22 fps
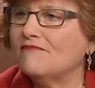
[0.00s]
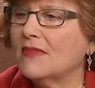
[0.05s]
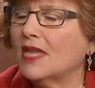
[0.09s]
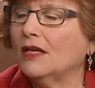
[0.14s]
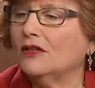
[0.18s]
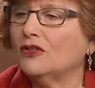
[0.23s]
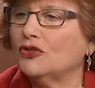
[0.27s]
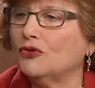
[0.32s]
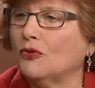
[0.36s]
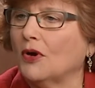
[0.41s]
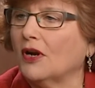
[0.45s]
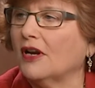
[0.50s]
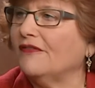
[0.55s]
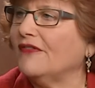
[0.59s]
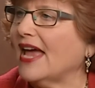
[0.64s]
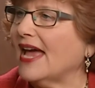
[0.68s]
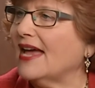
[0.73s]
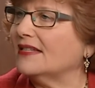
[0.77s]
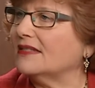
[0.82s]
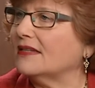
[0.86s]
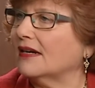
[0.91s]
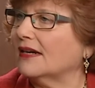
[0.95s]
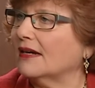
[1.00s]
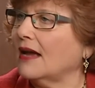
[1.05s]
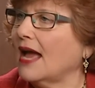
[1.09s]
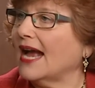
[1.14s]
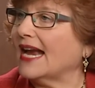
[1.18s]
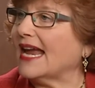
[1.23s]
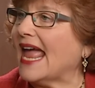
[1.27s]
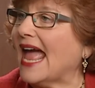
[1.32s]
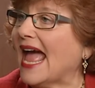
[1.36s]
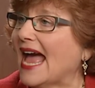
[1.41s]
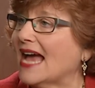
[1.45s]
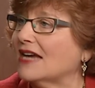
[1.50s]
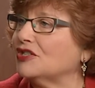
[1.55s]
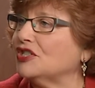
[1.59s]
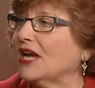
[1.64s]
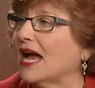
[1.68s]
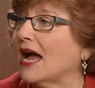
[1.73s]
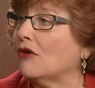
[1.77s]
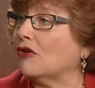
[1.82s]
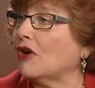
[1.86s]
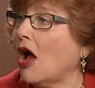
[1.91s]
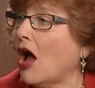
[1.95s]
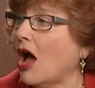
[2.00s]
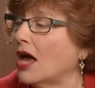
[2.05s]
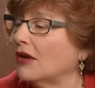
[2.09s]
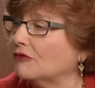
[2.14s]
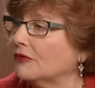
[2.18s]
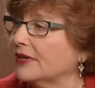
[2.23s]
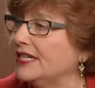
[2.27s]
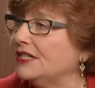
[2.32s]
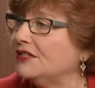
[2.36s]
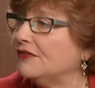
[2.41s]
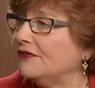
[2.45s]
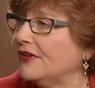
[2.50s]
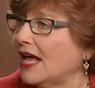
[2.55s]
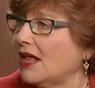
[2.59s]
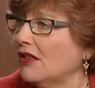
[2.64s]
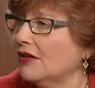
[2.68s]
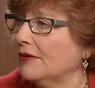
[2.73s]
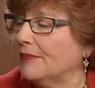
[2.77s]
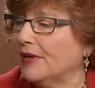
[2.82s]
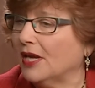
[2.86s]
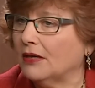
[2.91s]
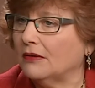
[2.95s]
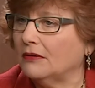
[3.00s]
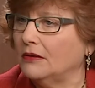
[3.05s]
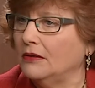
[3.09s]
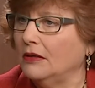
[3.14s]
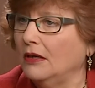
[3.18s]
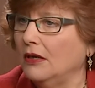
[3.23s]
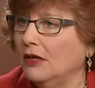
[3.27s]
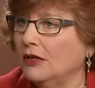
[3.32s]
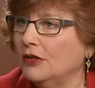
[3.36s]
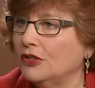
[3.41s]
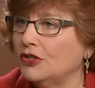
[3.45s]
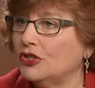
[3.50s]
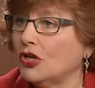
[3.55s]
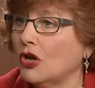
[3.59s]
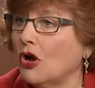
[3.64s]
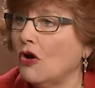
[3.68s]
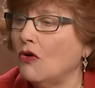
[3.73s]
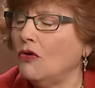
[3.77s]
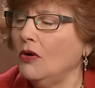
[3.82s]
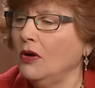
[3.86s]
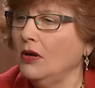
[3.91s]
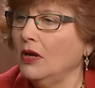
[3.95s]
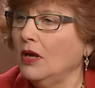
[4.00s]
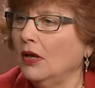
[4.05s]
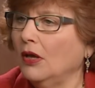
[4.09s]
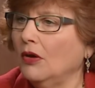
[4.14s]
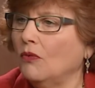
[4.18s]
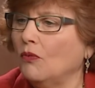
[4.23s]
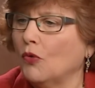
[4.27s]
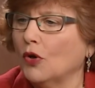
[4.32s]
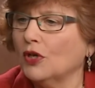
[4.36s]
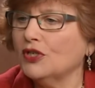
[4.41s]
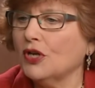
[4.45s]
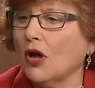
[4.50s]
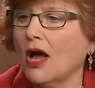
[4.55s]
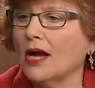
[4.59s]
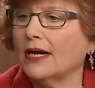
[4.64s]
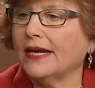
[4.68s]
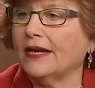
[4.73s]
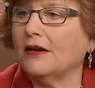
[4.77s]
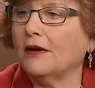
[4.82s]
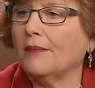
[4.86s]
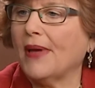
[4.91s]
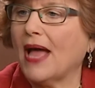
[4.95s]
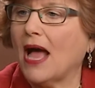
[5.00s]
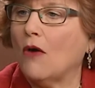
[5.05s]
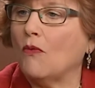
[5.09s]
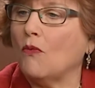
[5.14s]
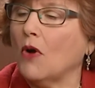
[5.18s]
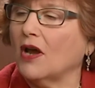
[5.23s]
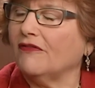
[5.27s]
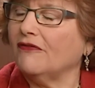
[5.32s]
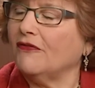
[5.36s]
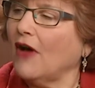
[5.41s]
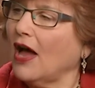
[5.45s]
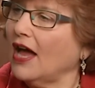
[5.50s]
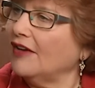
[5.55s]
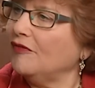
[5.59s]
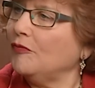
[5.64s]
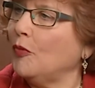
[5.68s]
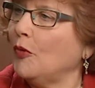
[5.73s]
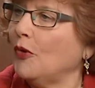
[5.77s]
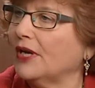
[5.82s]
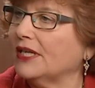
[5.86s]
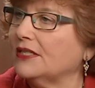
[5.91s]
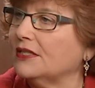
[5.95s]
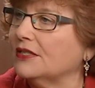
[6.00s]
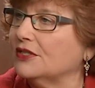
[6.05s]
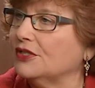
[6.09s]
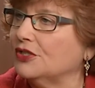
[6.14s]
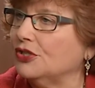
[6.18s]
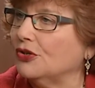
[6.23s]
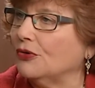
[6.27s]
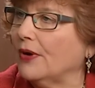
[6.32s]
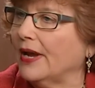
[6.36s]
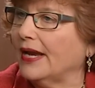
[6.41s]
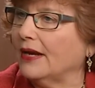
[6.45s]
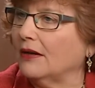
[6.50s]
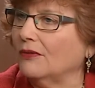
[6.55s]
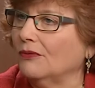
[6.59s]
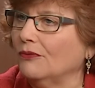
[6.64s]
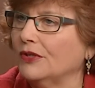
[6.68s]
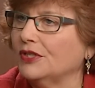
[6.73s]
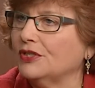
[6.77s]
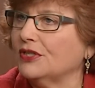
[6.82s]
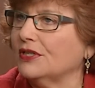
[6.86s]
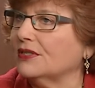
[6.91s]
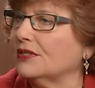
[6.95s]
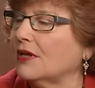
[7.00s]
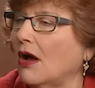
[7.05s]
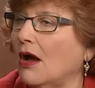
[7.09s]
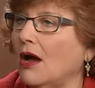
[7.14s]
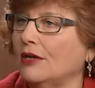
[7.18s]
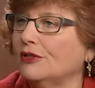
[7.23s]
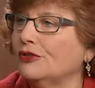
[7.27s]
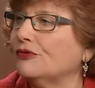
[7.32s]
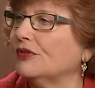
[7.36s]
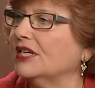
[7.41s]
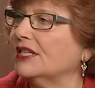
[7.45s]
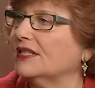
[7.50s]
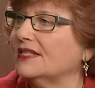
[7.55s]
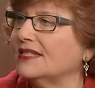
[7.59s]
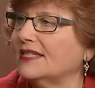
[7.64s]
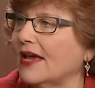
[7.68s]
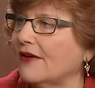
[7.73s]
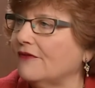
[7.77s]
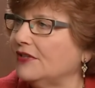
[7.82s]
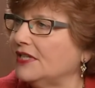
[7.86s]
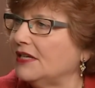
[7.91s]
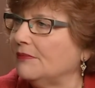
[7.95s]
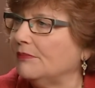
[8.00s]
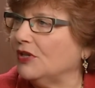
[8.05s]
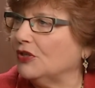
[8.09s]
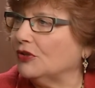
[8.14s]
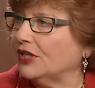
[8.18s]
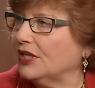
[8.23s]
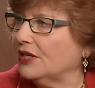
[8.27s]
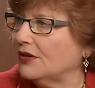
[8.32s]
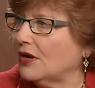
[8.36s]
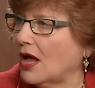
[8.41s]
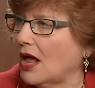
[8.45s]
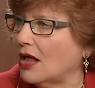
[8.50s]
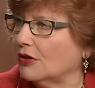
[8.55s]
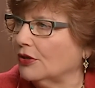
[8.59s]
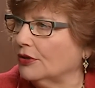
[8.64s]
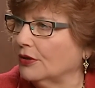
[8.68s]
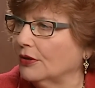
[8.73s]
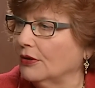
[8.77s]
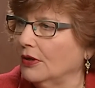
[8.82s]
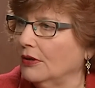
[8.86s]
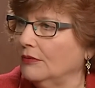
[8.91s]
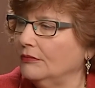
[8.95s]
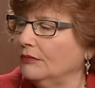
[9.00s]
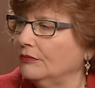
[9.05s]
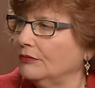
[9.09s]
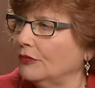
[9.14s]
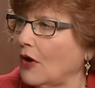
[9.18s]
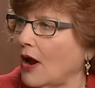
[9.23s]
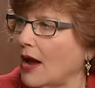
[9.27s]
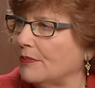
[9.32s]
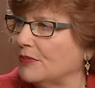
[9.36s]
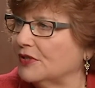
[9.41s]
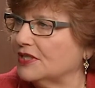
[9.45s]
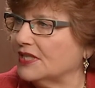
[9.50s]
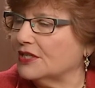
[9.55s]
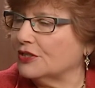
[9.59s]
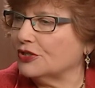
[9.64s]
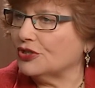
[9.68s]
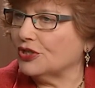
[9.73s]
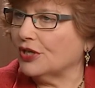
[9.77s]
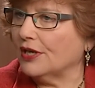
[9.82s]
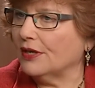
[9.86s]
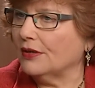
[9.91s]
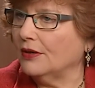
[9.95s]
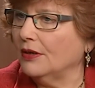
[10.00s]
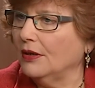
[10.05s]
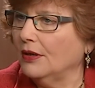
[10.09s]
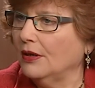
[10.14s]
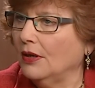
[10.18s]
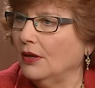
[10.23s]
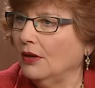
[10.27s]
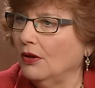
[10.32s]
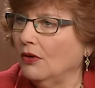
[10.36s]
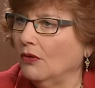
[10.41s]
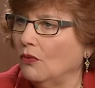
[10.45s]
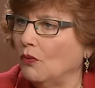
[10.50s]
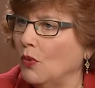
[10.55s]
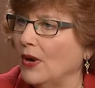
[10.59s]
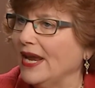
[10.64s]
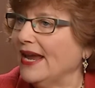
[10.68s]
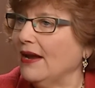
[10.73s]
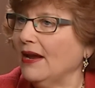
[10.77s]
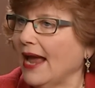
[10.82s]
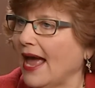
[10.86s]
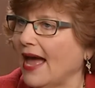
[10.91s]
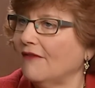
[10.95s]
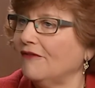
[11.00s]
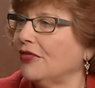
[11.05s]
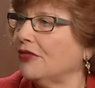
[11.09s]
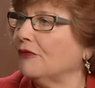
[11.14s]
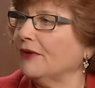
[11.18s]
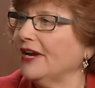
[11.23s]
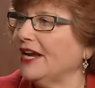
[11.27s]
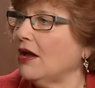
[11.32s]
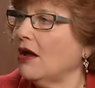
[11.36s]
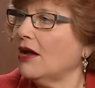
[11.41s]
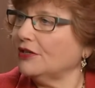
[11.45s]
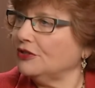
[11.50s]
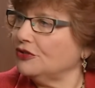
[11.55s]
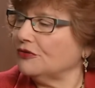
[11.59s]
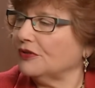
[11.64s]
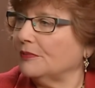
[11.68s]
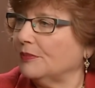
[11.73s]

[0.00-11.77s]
sort of as a cash out on redevelopment. So we're talking about what 5 Point is doing, which is a $170 million proposition. We have $300